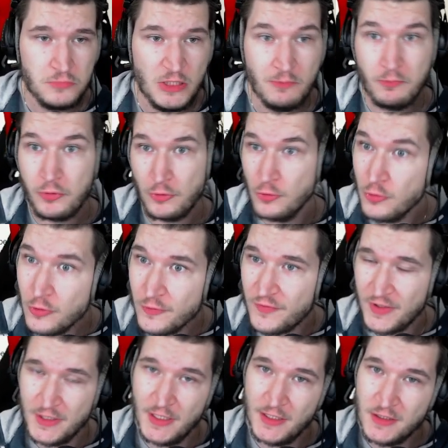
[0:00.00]
improve
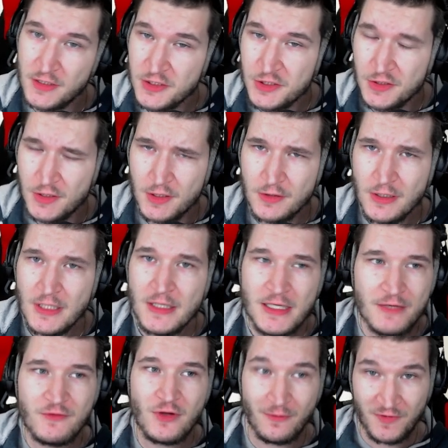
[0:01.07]
in English, you know,
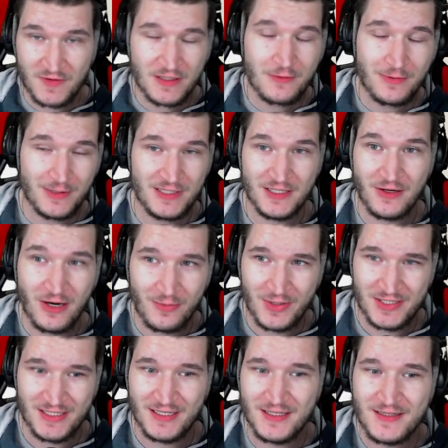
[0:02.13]
even though I'm still quite
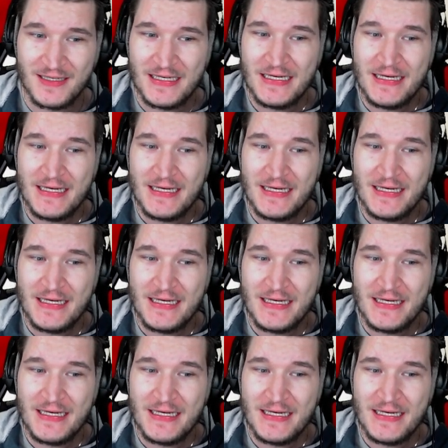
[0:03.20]
garbage at it,